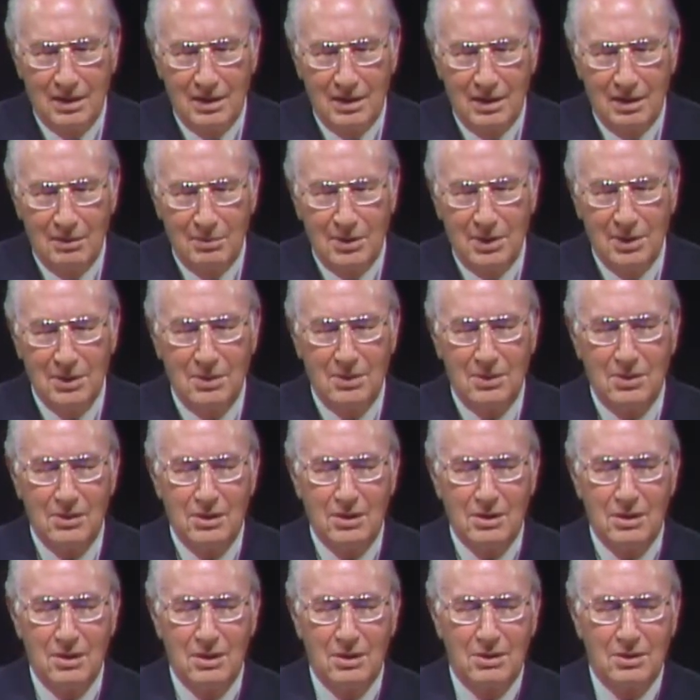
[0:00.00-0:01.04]
And behold,
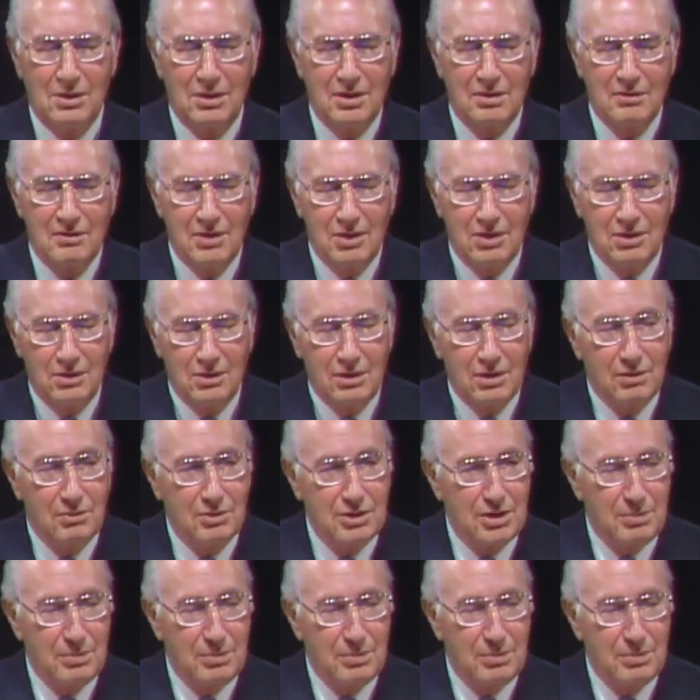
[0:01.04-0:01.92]
the glory of the Lord was